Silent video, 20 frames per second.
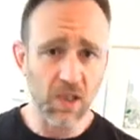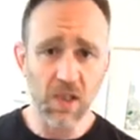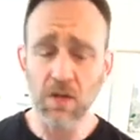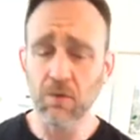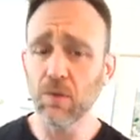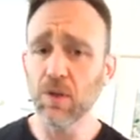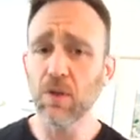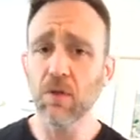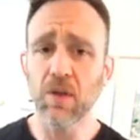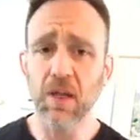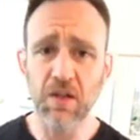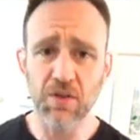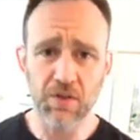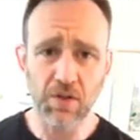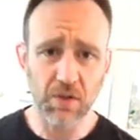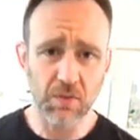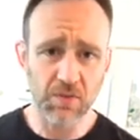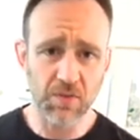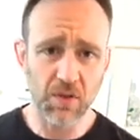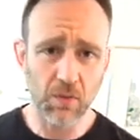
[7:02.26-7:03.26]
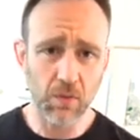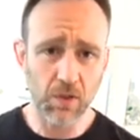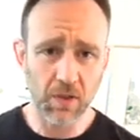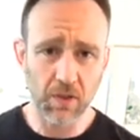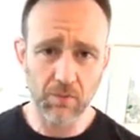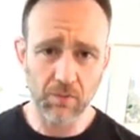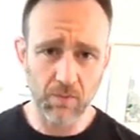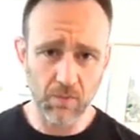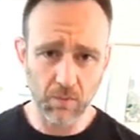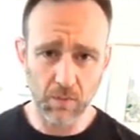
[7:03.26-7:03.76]
at every location I was
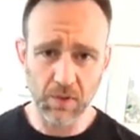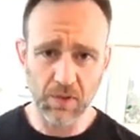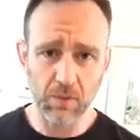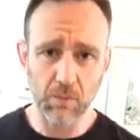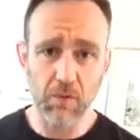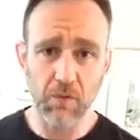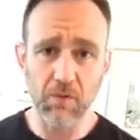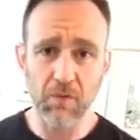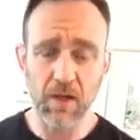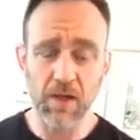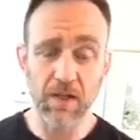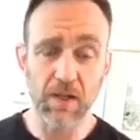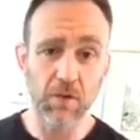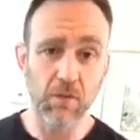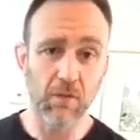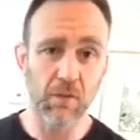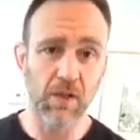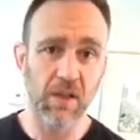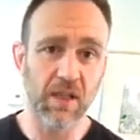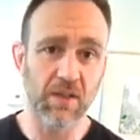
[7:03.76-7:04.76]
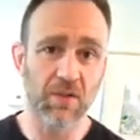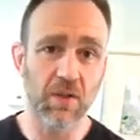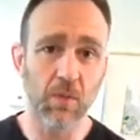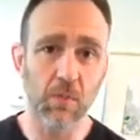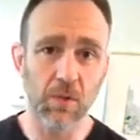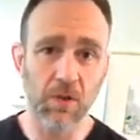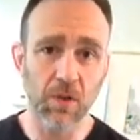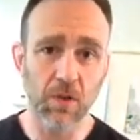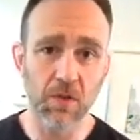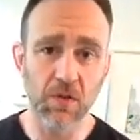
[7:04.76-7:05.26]
going, I've really refined it over the last
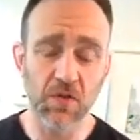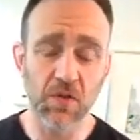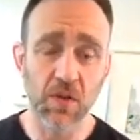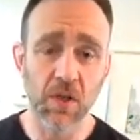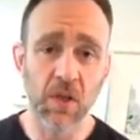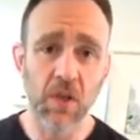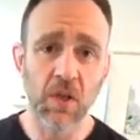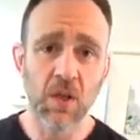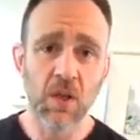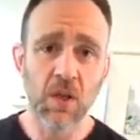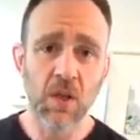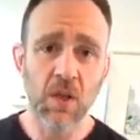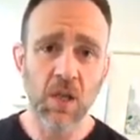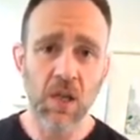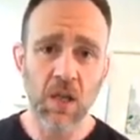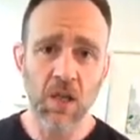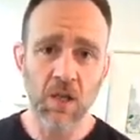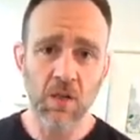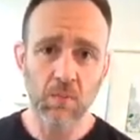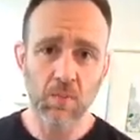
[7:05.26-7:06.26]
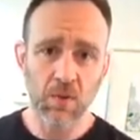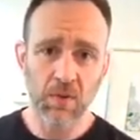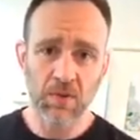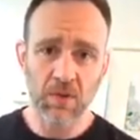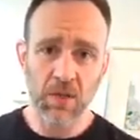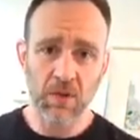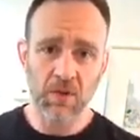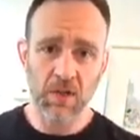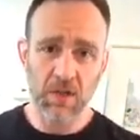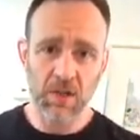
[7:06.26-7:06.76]
couple of years and
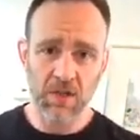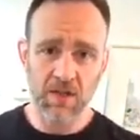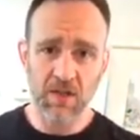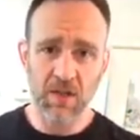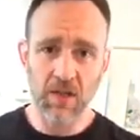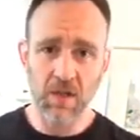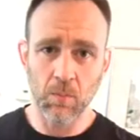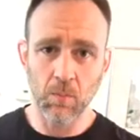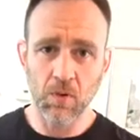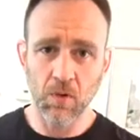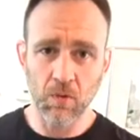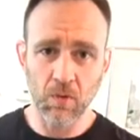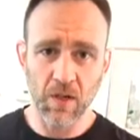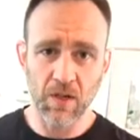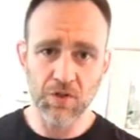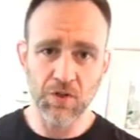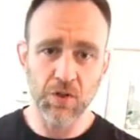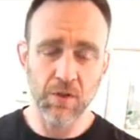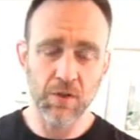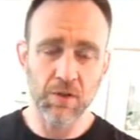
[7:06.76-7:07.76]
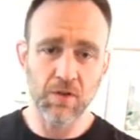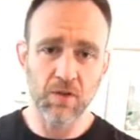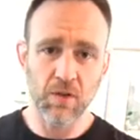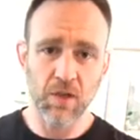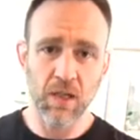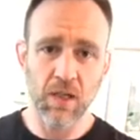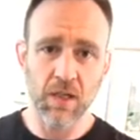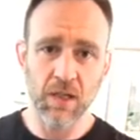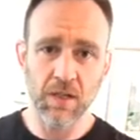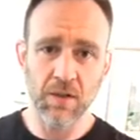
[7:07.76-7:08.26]
built out an entire progression
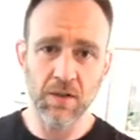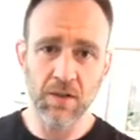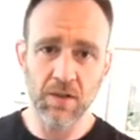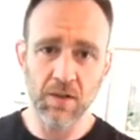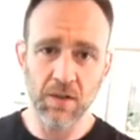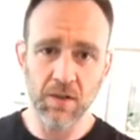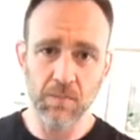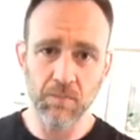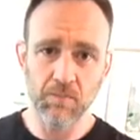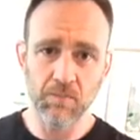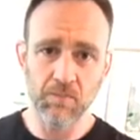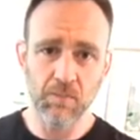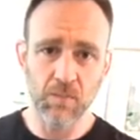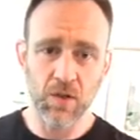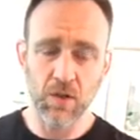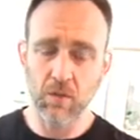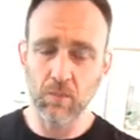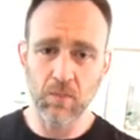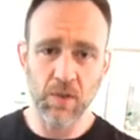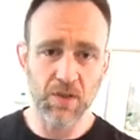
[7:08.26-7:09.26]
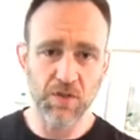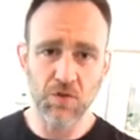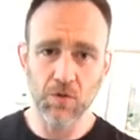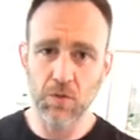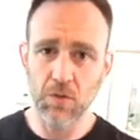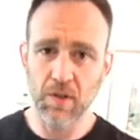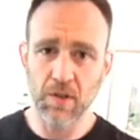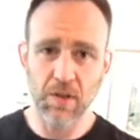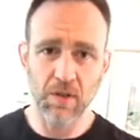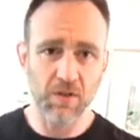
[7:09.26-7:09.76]
and made
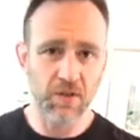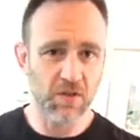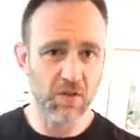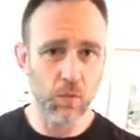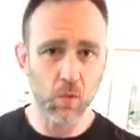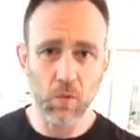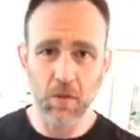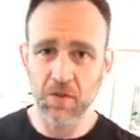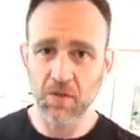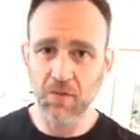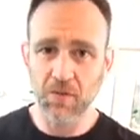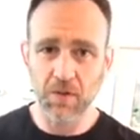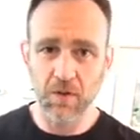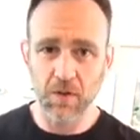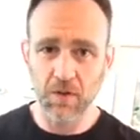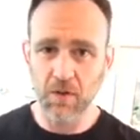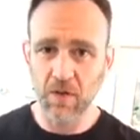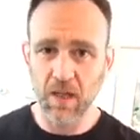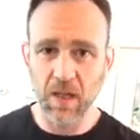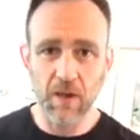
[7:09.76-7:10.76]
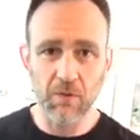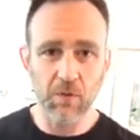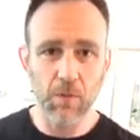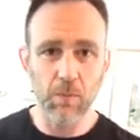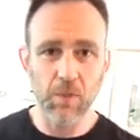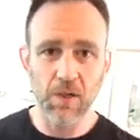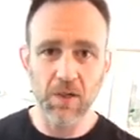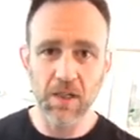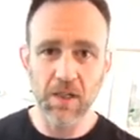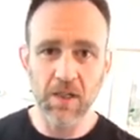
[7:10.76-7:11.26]
sure that this works for
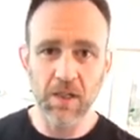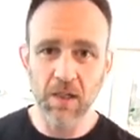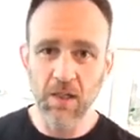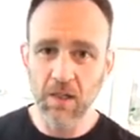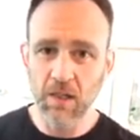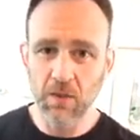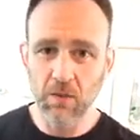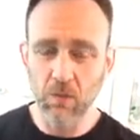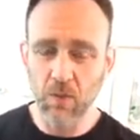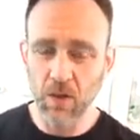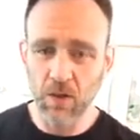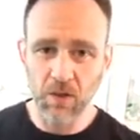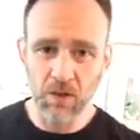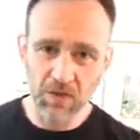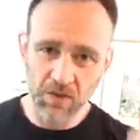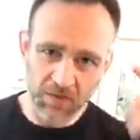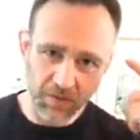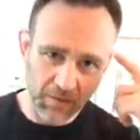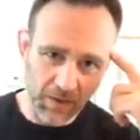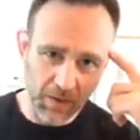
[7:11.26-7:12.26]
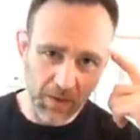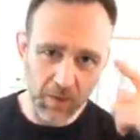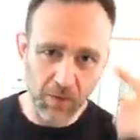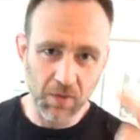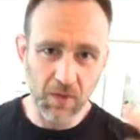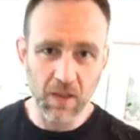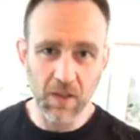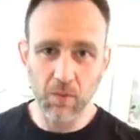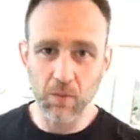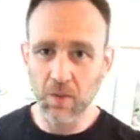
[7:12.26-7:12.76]
everybody, regardless of how you
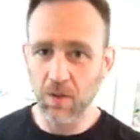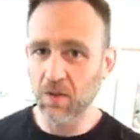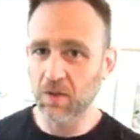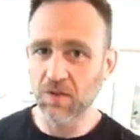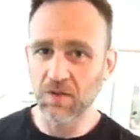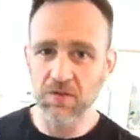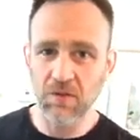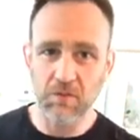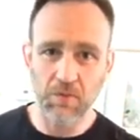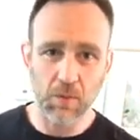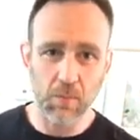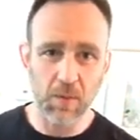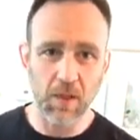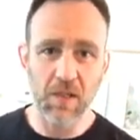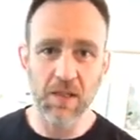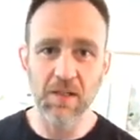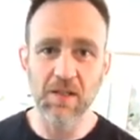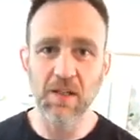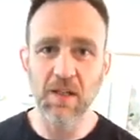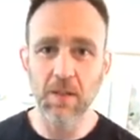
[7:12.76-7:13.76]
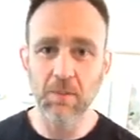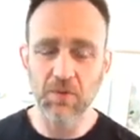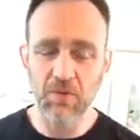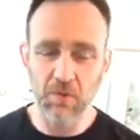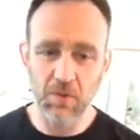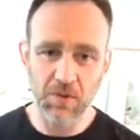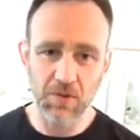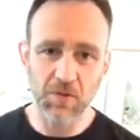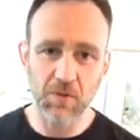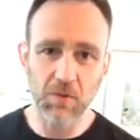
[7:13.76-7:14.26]
think, regardless of your body type,
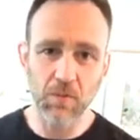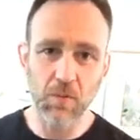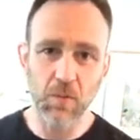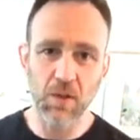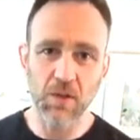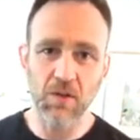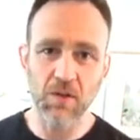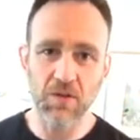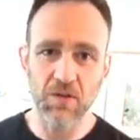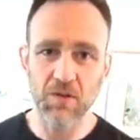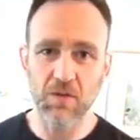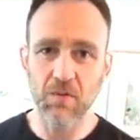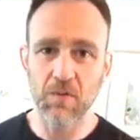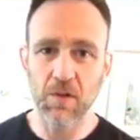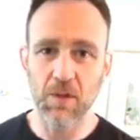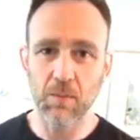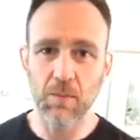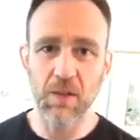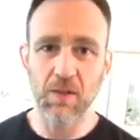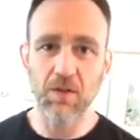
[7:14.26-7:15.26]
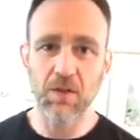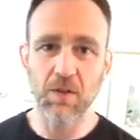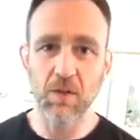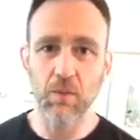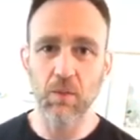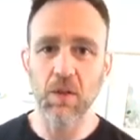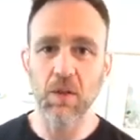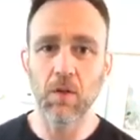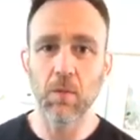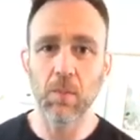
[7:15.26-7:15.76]
so on and so forth. This is fundamental
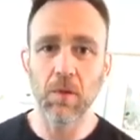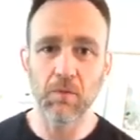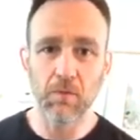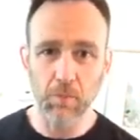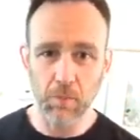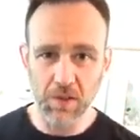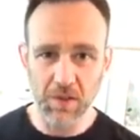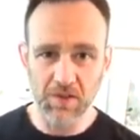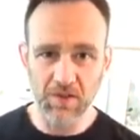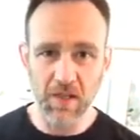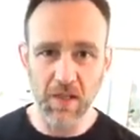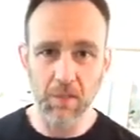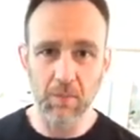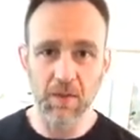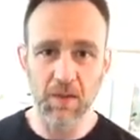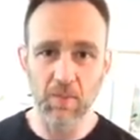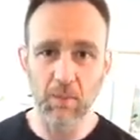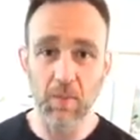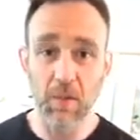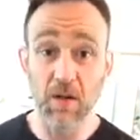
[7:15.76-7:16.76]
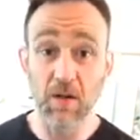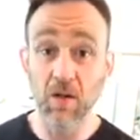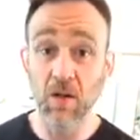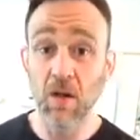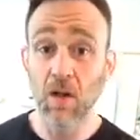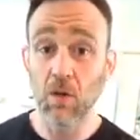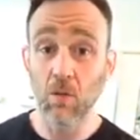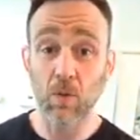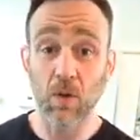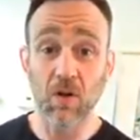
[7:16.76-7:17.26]
that will help everybody's game get better,
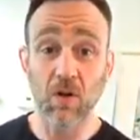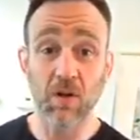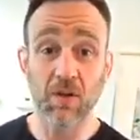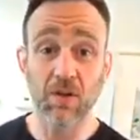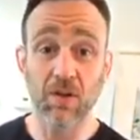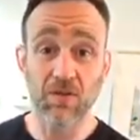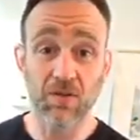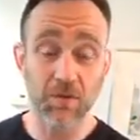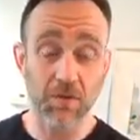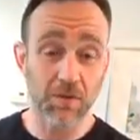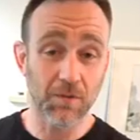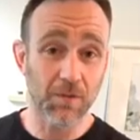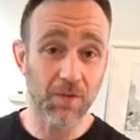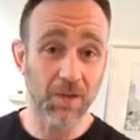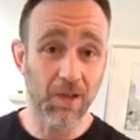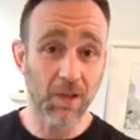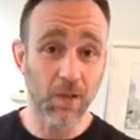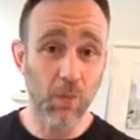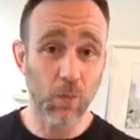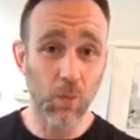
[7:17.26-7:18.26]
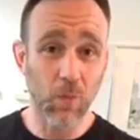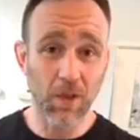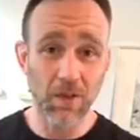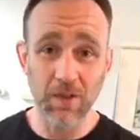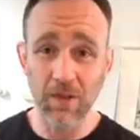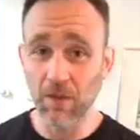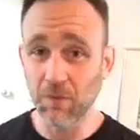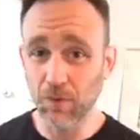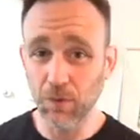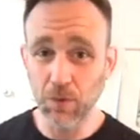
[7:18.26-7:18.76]
regardless of
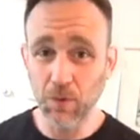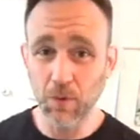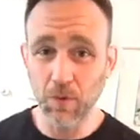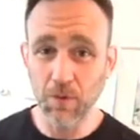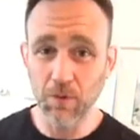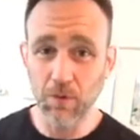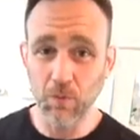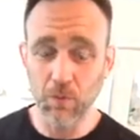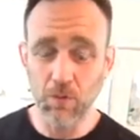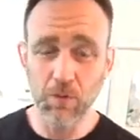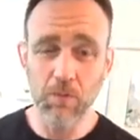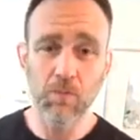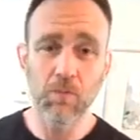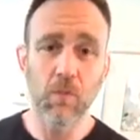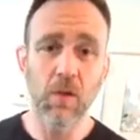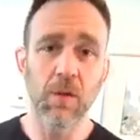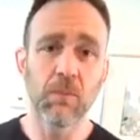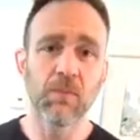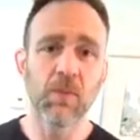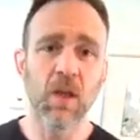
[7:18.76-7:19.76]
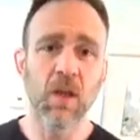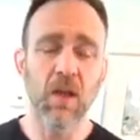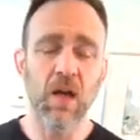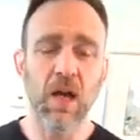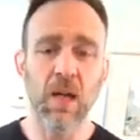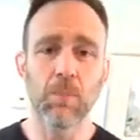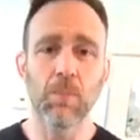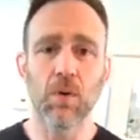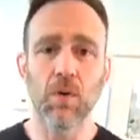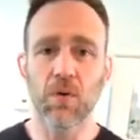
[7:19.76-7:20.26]
what level you are in the room, right?
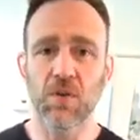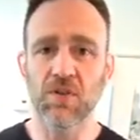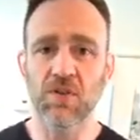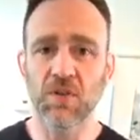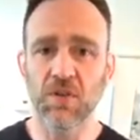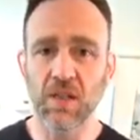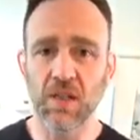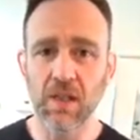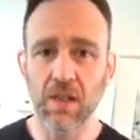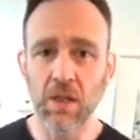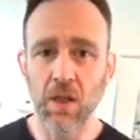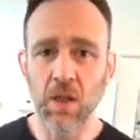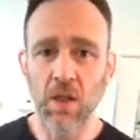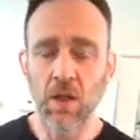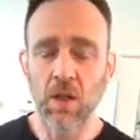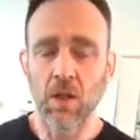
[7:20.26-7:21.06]
I personally